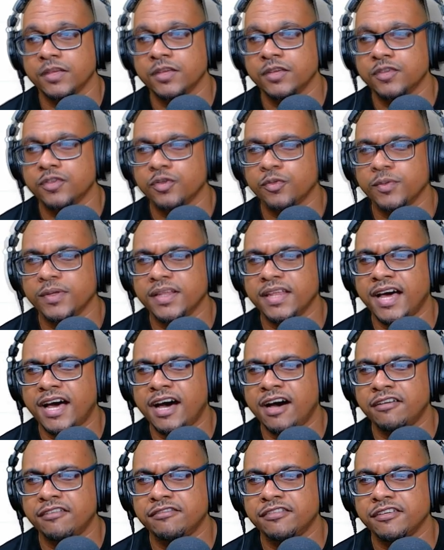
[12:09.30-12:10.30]
So we'll
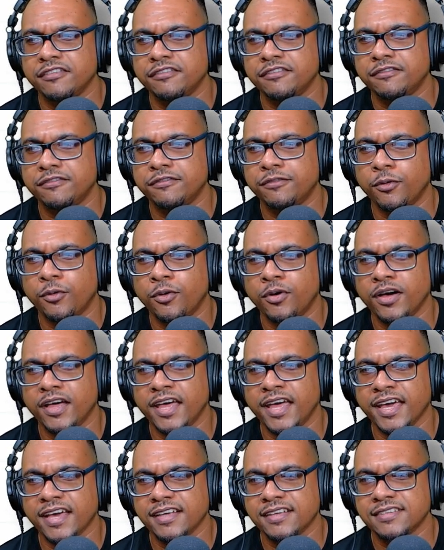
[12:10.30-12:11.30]
have
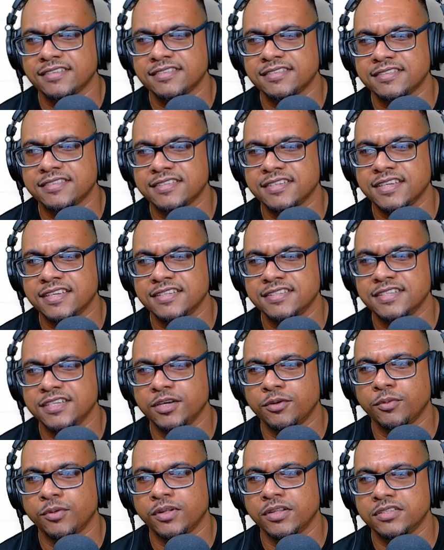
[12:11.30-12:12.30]
4x is
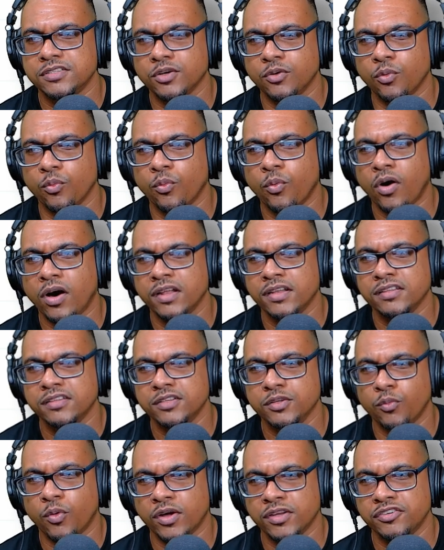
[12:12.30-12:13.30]
equal to 1.
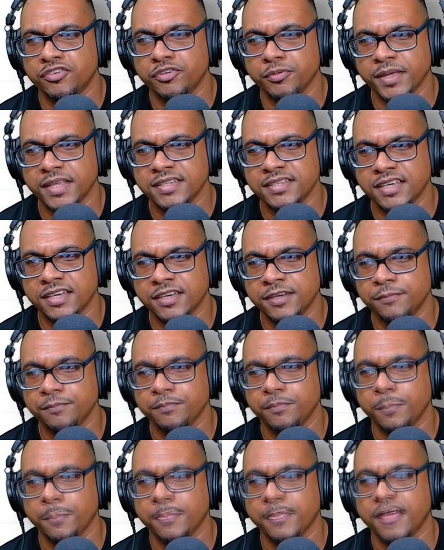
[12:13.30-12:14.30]
The 1 remains here.
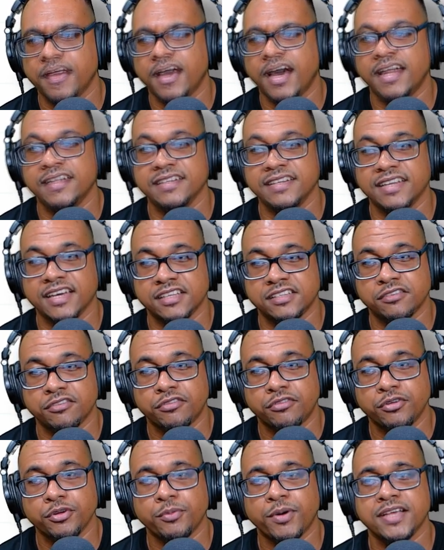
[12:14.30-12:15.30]
And the negative
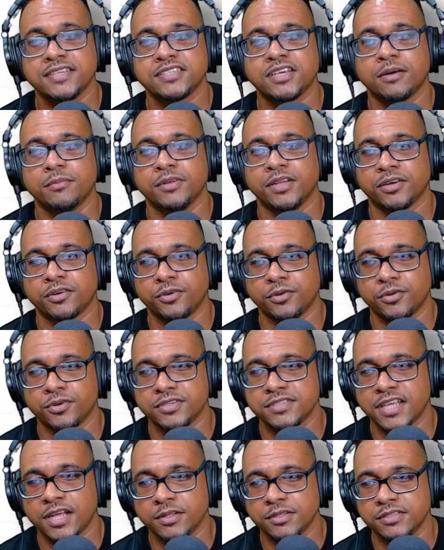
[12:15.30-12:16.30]
3y is coming
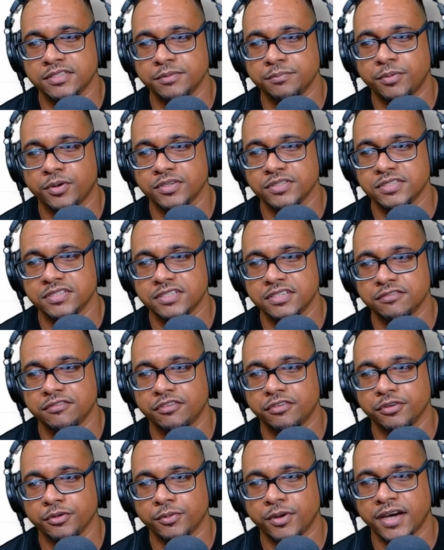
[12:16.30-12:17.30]
across and will turn positive
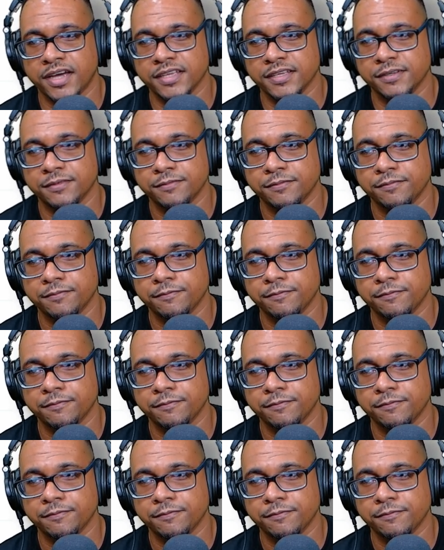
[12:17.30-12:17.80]
3y.